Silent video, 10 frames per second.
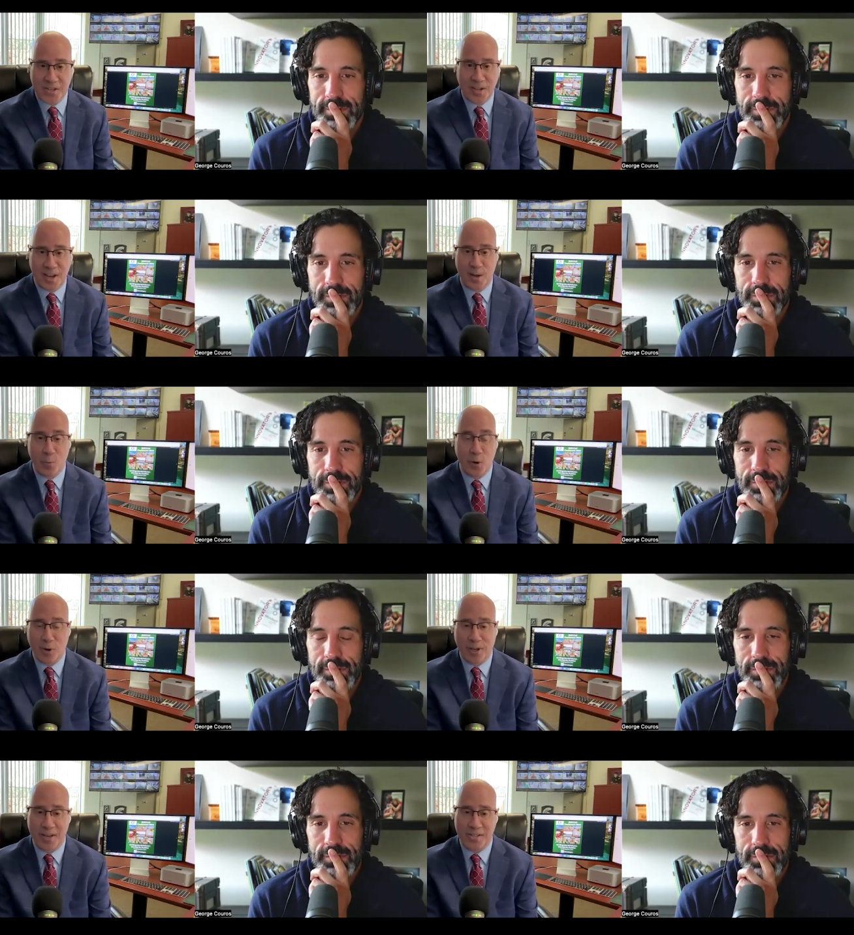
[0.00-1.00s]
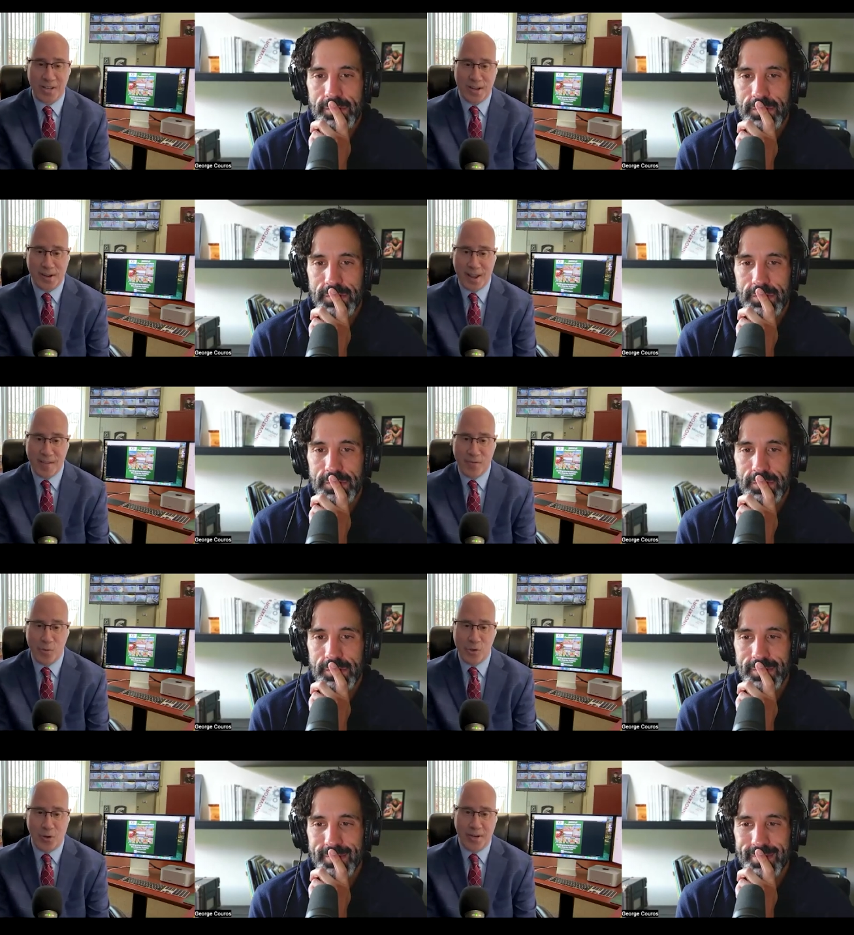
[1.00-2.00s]
Speaker 1: day, and we're really excited to have you
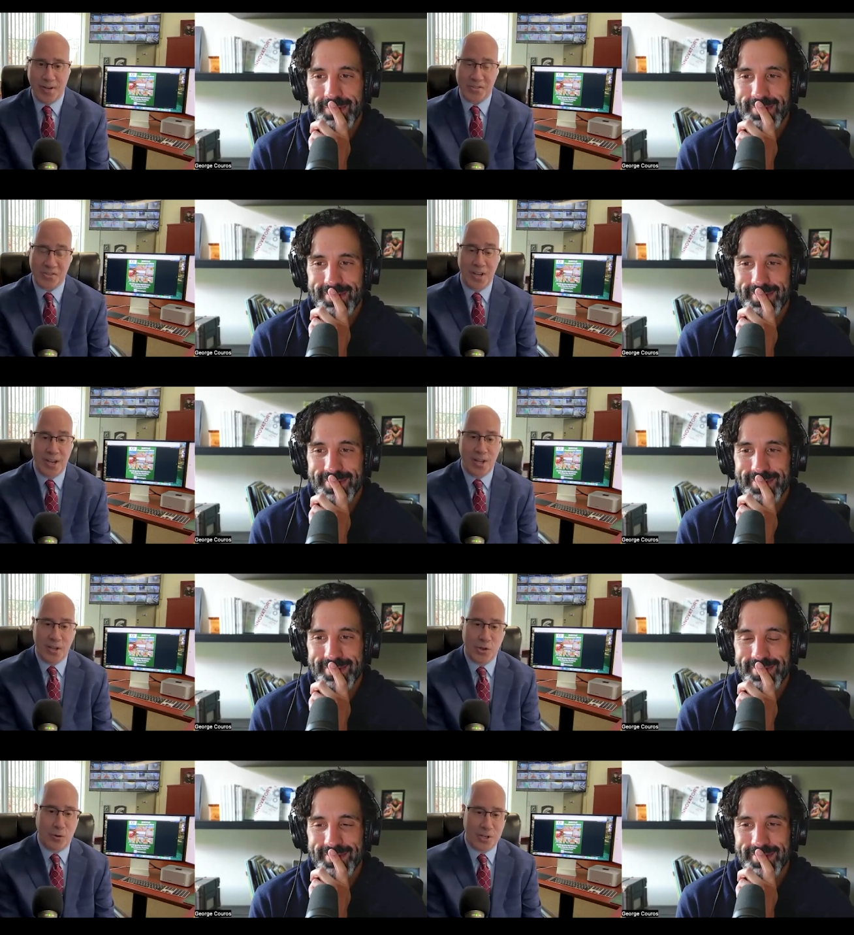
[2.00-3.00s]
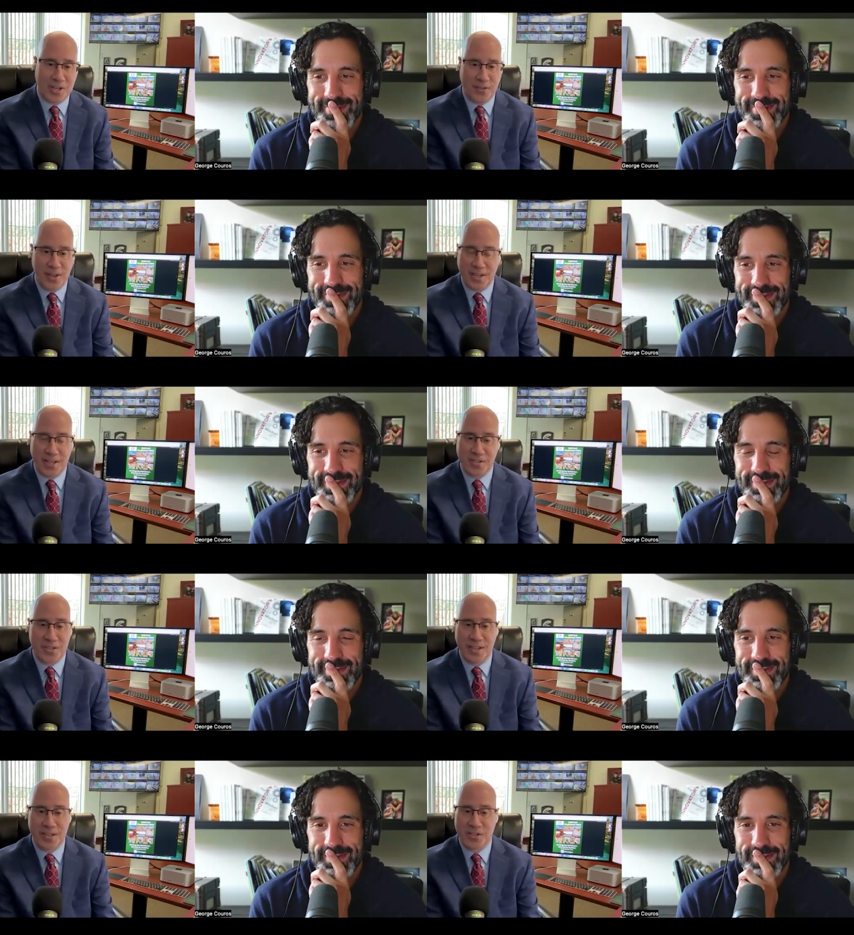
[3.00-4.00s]
joining us, George. I think it's
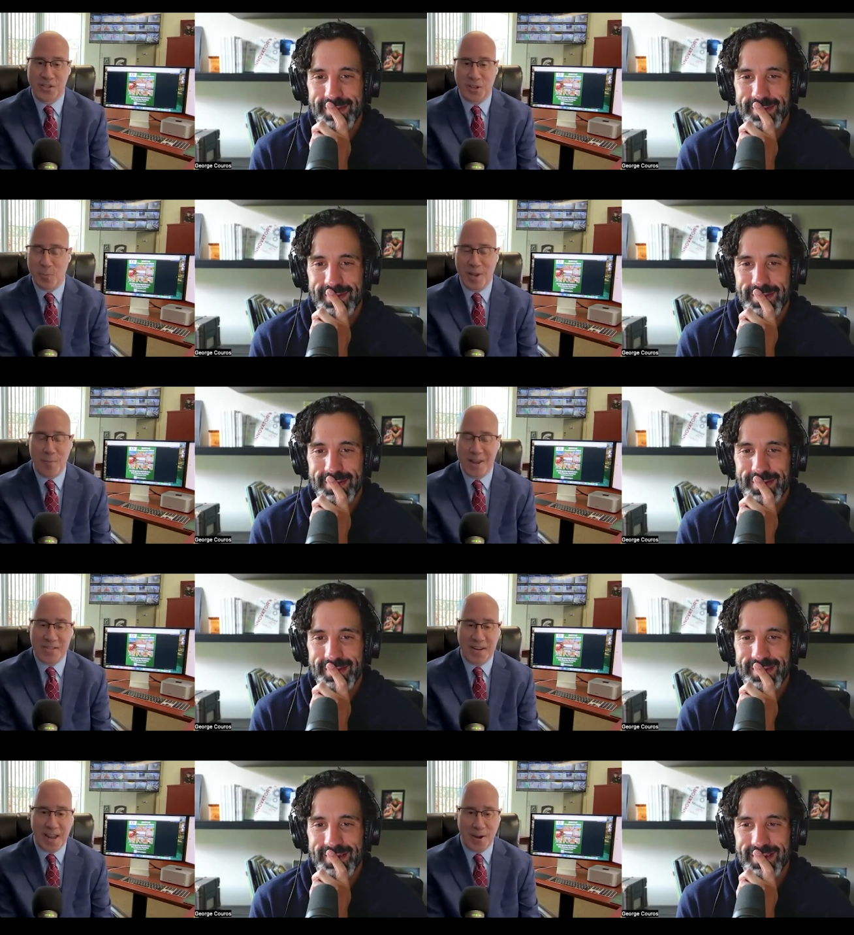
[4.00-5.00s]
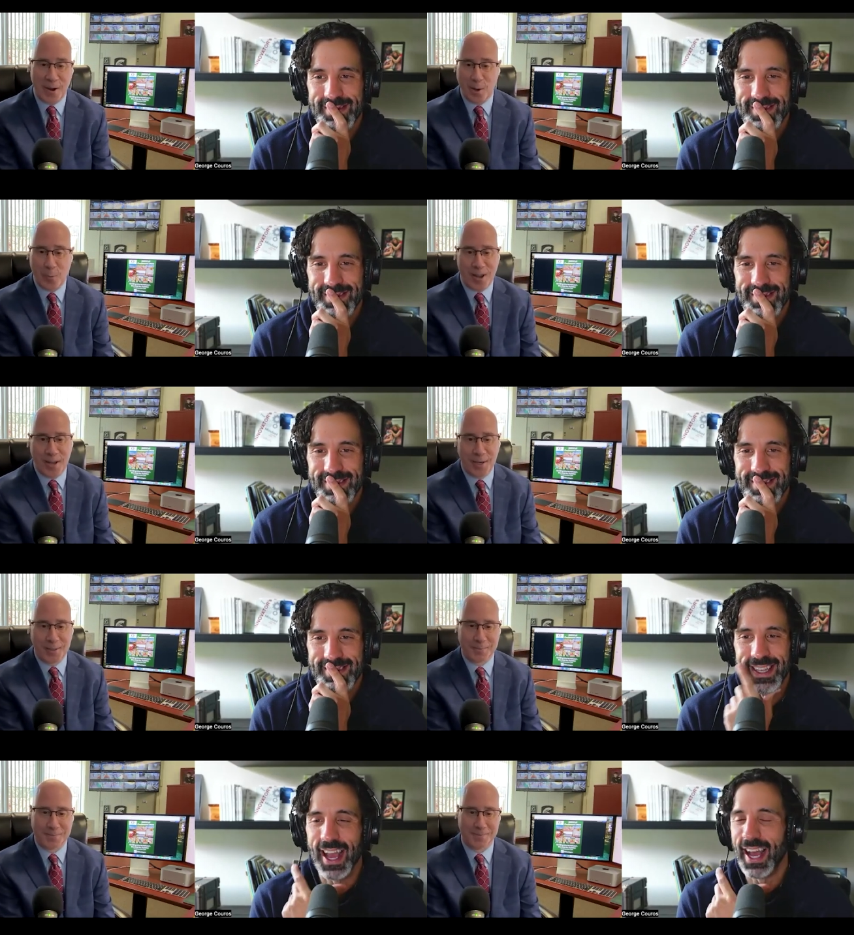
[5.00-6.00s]
it's just going to be amazing. I can hardly wait.
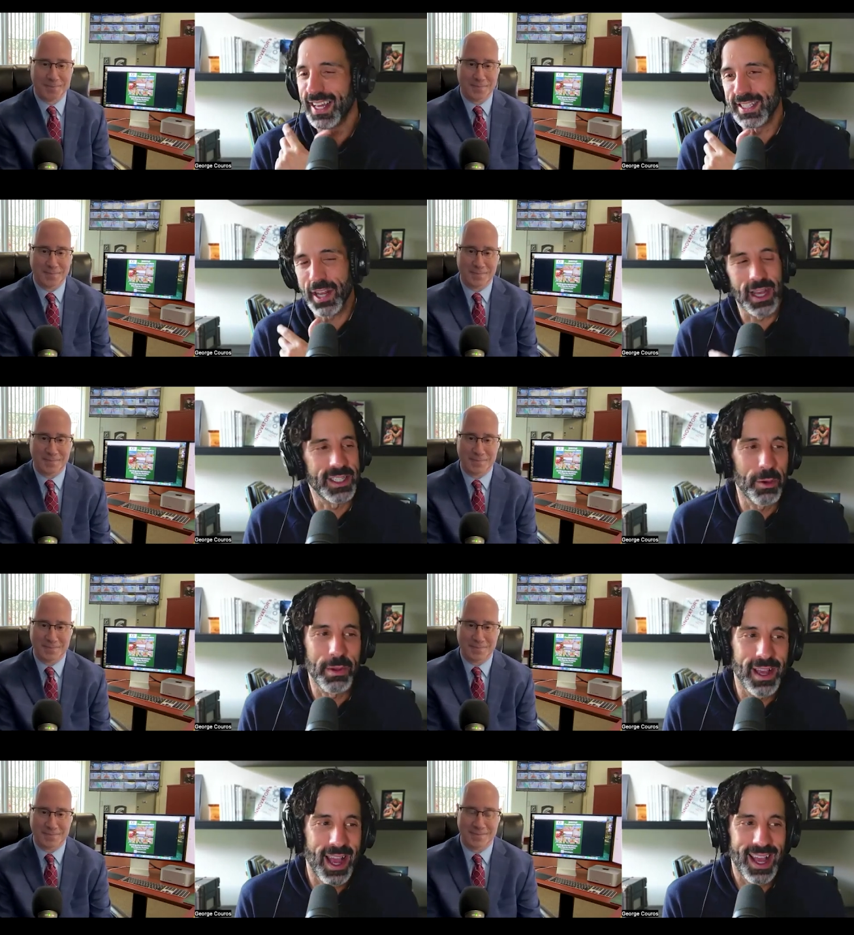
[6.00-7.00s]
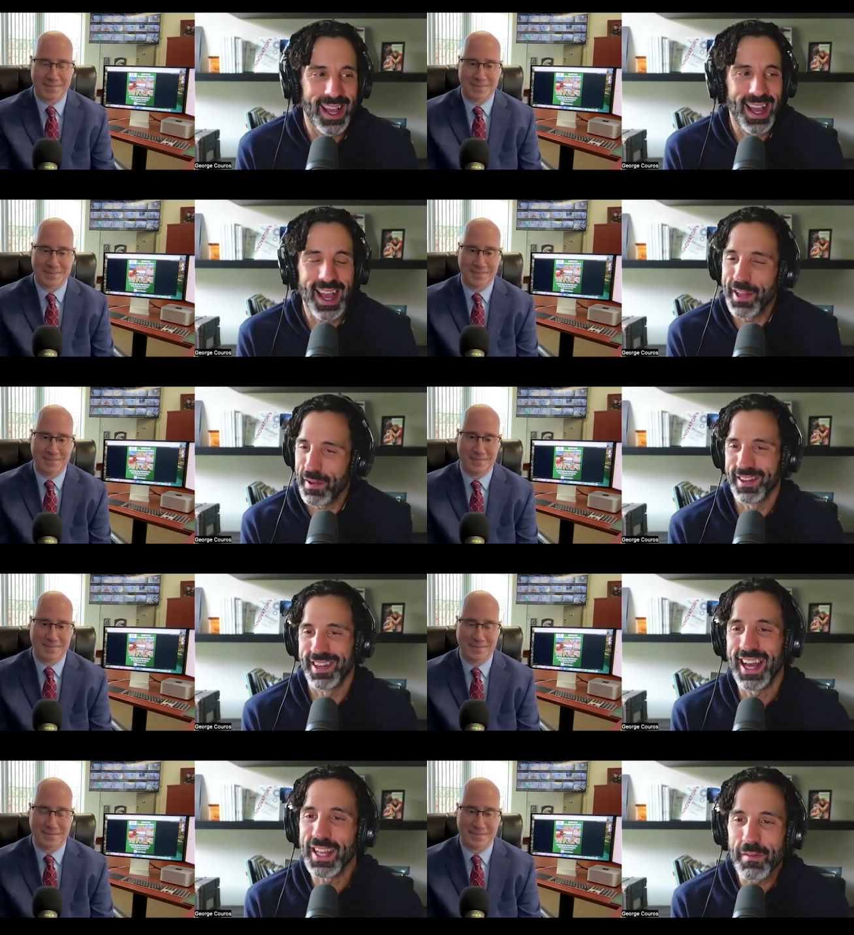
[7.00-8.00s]
Speaker 2: Yeah, it's it's going to be. I love it. I
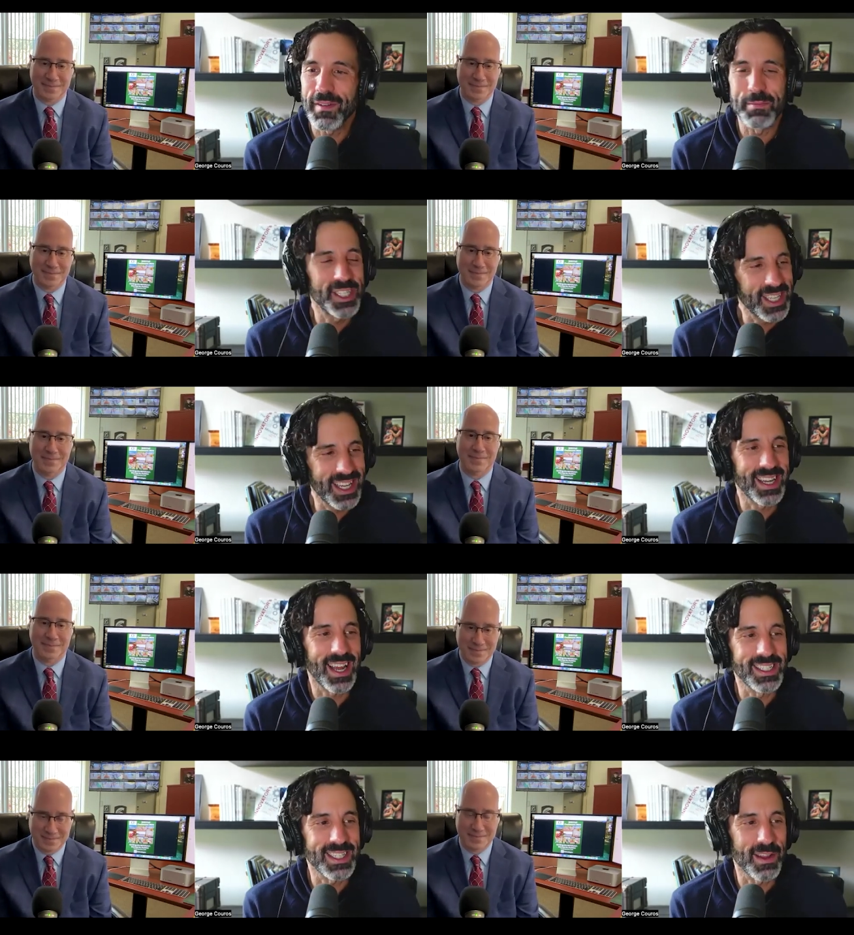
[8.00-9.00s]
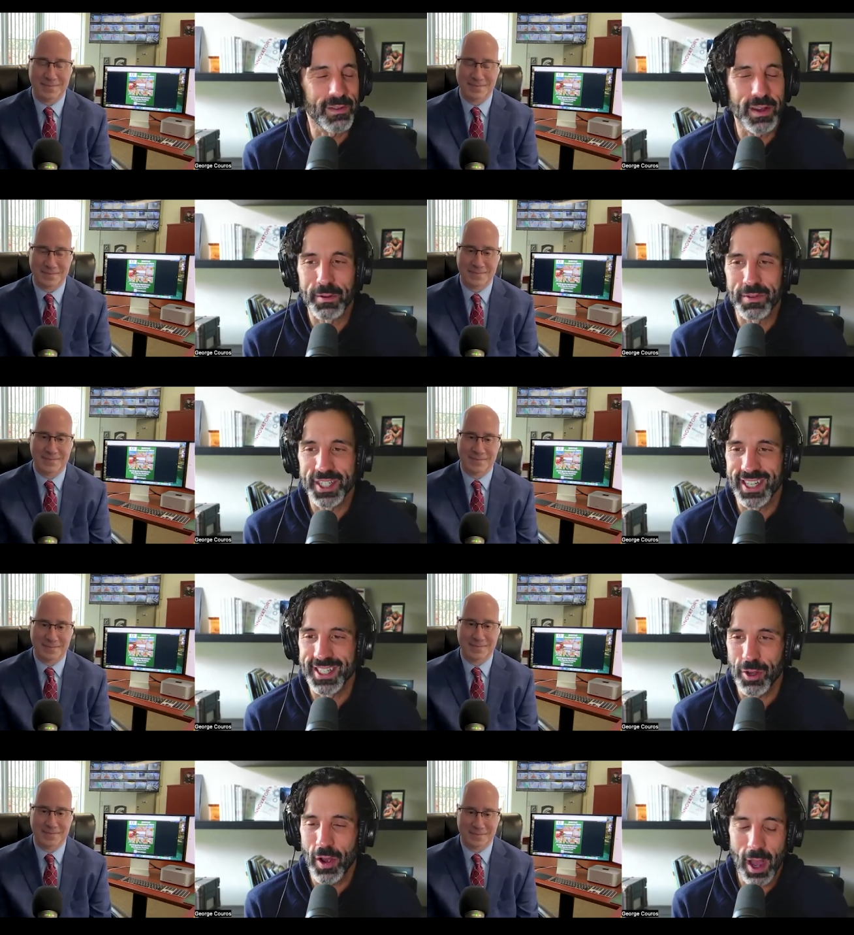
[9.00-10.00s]
love Michigan. I just love going to Michigan.
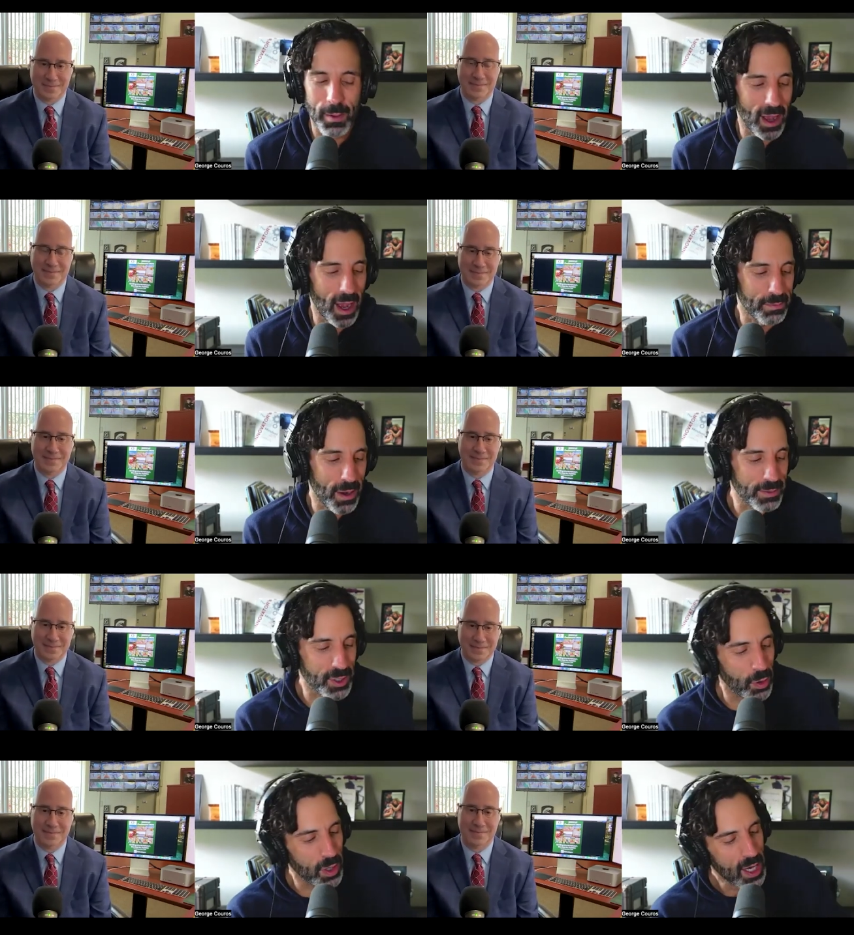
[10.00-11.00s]
So I'm, I'm pumped. So